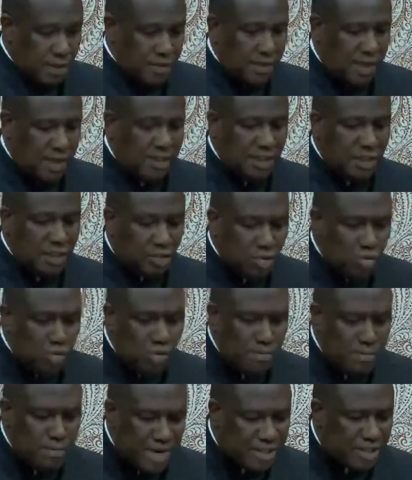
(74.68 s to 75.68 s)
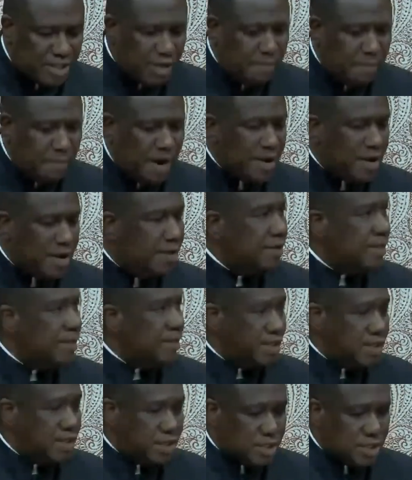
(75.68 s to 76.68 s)
that the two major
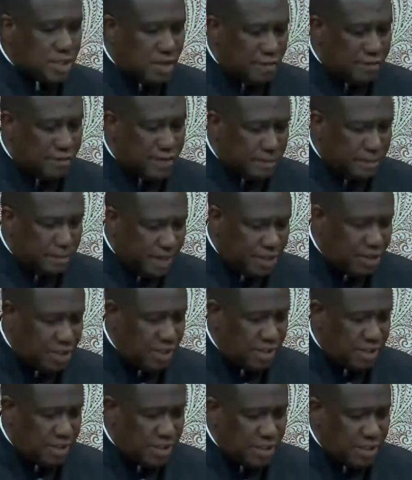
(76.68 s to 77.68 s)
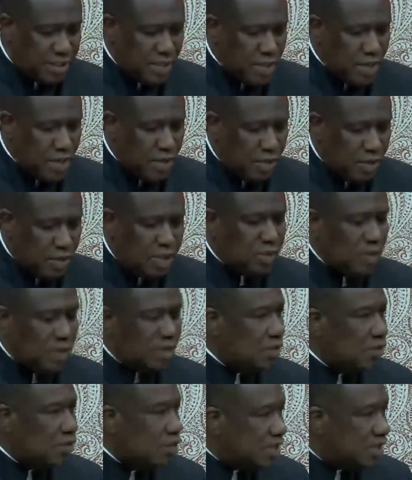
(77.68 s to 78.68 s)
priorities of the budget, which
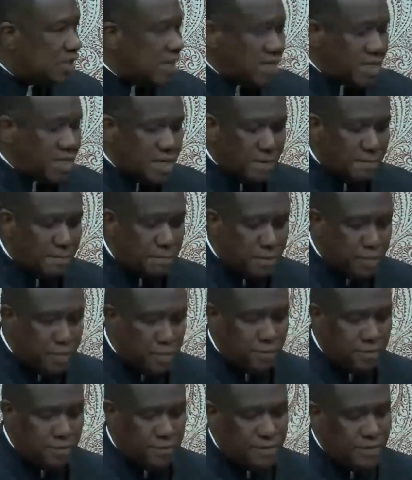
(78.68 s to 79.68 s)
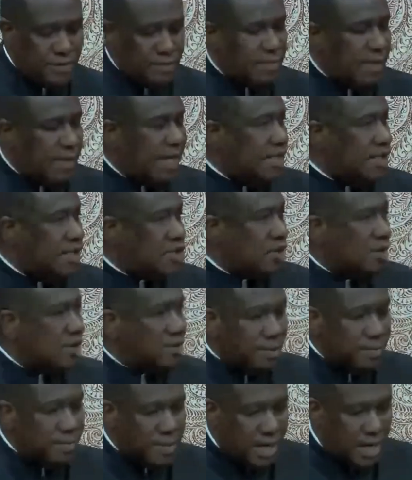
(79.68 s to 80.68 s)
was recently approved by this
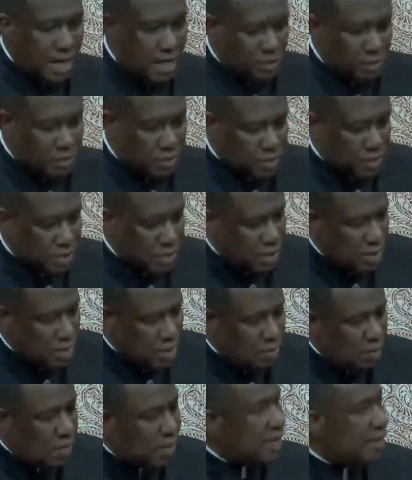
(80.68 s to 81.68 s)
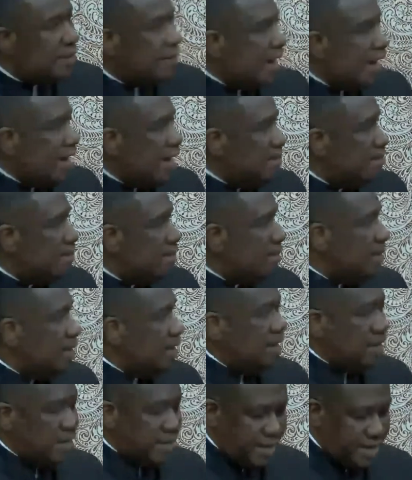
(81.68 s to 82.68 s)
Honorable House, were crime
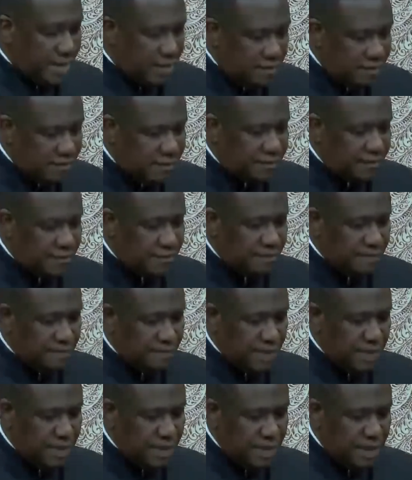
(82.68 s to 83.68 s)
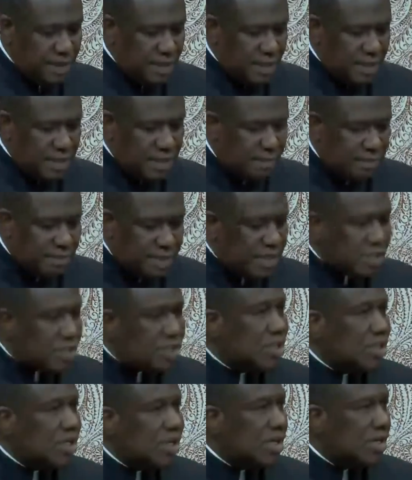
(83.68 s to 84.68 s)
and health. The
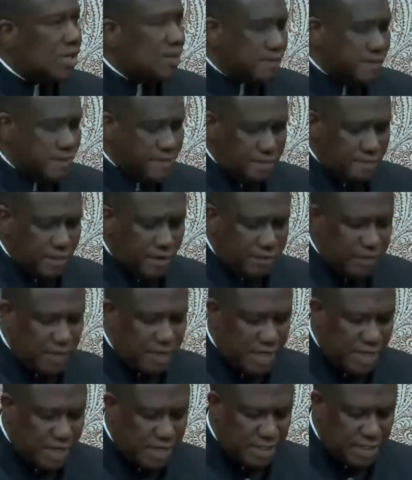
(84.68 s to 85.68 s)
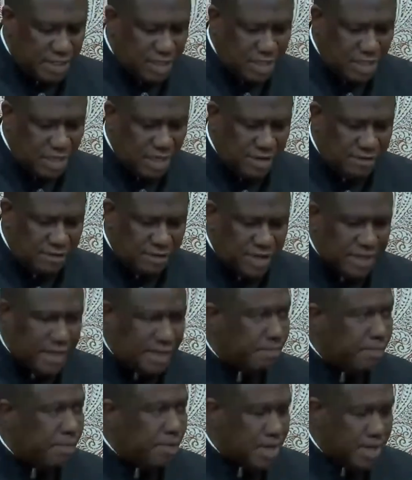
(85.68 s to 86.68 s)
Minister for Finance delivered
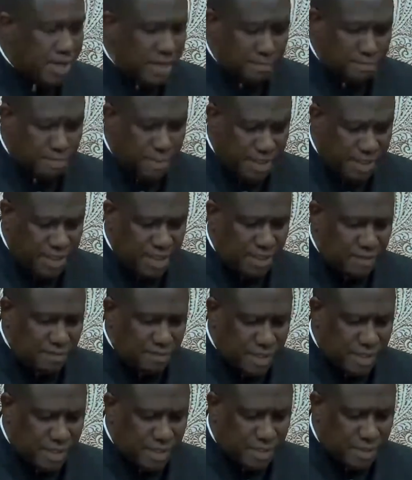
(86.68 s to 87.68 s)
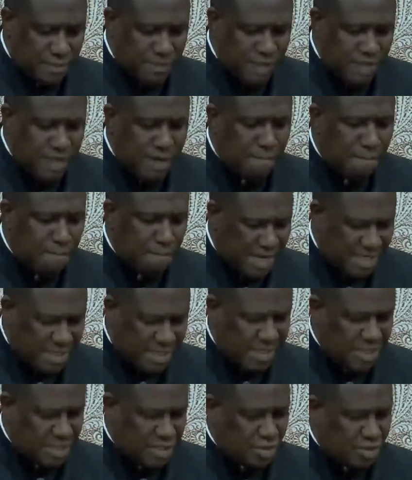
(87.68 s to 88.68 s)
a brilliant budget, Mr. Speaker,
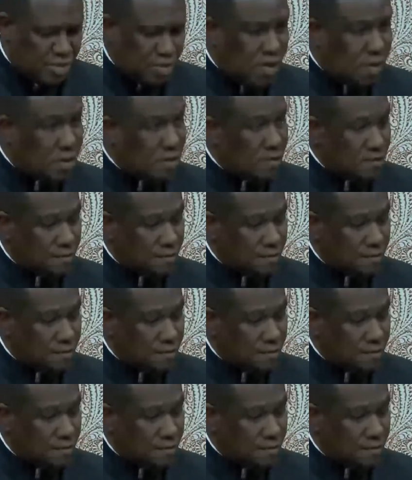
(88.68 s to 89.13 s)
masterstroke